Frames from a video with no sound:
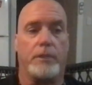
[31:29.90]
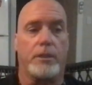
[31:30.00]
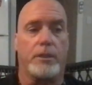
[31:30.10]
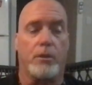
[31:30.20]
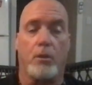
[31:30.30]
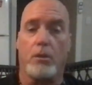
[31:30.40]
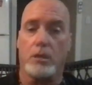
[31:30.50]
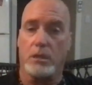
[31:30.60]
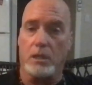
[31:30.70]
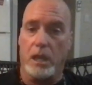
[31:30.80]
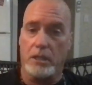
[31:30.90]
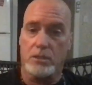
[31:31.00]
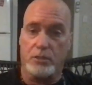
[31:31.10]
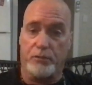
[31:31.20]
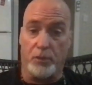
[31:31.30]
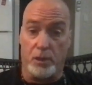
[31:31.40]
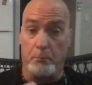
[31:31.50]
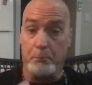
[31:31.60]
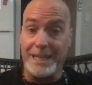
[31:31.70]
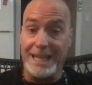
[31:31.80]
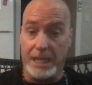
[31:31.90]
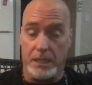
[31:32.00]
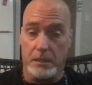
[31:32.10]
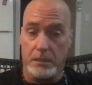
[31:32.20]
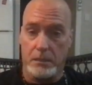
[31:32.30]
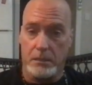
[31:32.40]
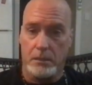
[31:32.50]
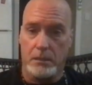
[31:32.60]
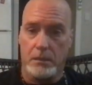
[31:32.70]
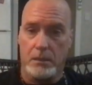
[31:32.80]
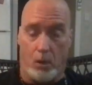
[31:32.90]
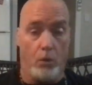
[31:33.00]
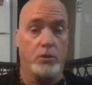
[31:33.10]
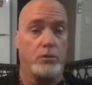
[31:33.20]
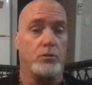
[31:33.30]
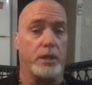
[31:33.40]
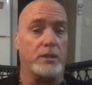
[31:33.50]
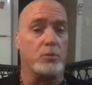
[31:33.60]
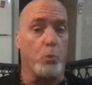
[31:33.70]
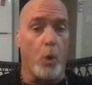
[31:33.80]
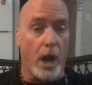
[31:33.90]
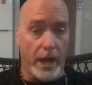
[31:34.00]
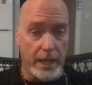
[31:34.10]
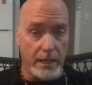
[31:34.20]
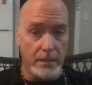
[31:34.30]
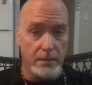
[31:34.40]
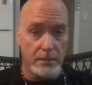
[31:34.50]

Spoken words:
Thor lusts for the mead. Odin drinks wine.